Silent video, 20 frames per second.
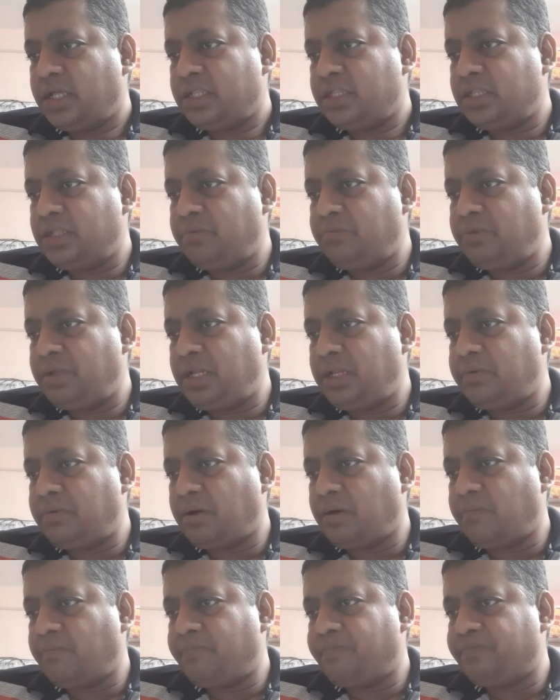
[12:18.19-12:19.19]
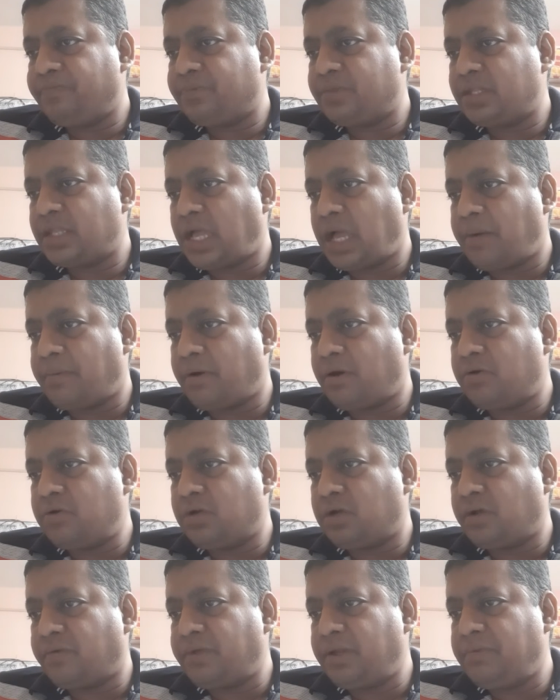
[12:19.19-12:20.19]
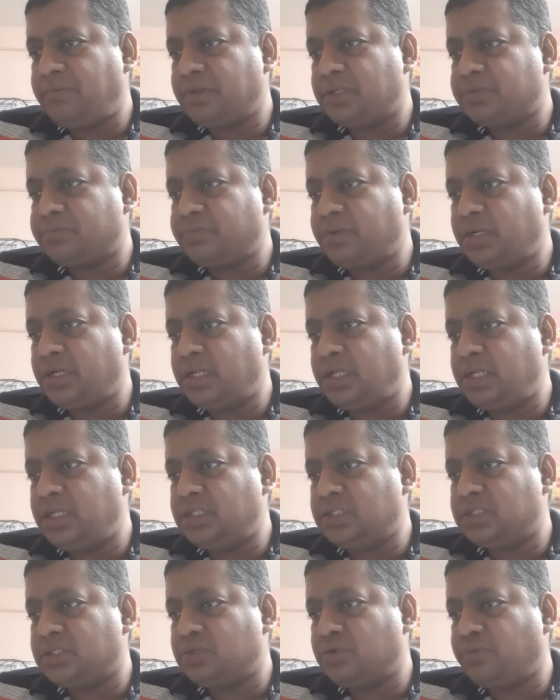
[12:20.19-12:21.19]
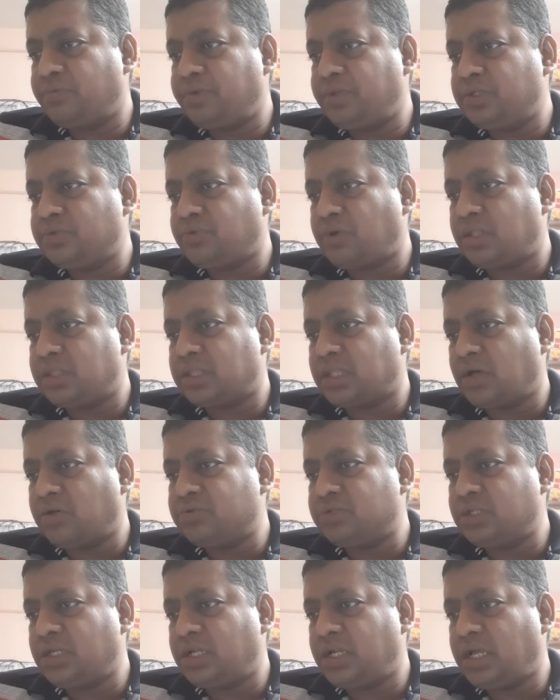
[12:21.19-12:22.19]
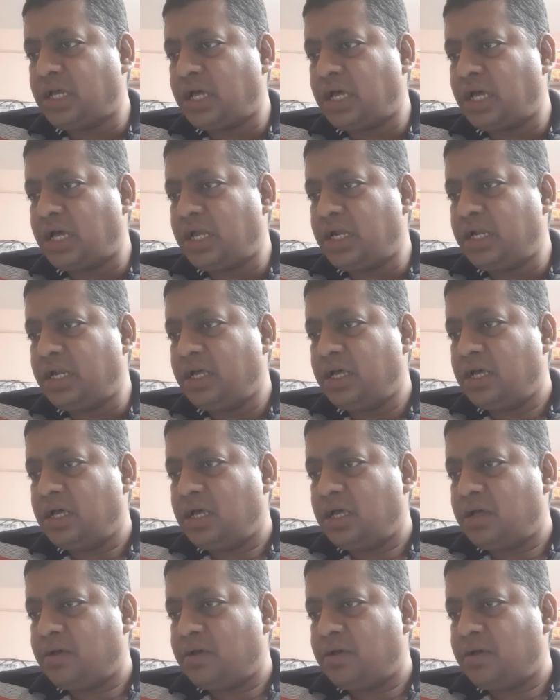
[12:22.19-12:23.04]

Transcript: The minimum amount of investment is rupees 1000 and